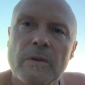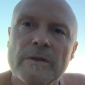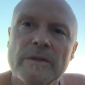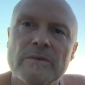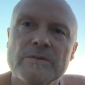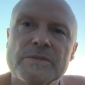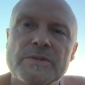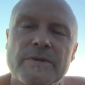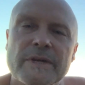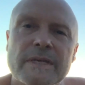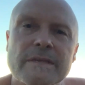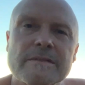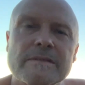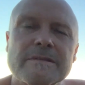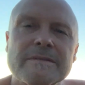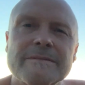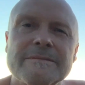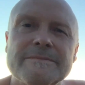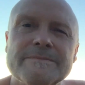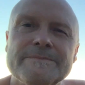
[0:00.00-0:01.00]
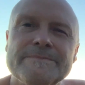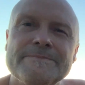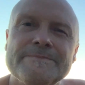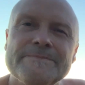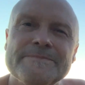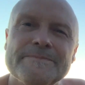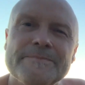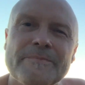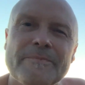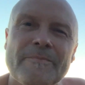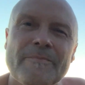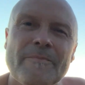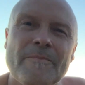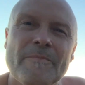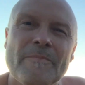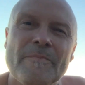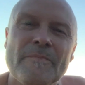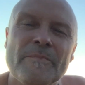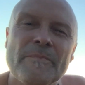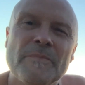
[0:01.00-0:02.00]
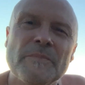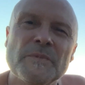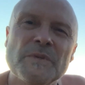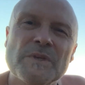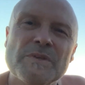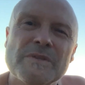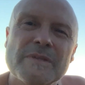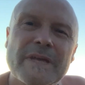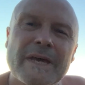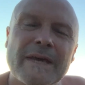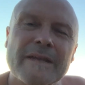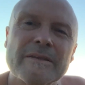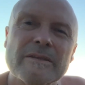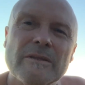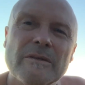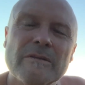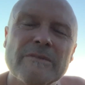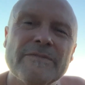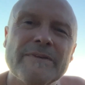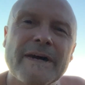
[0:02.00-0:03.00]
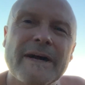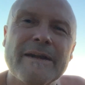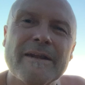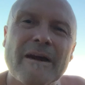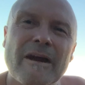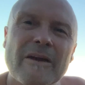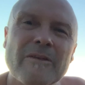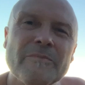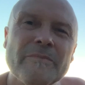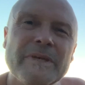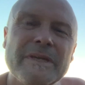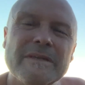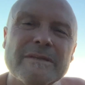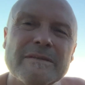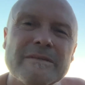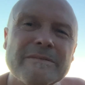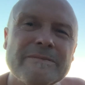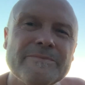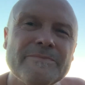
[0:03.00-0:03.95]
No stress, just that unified heartbeat.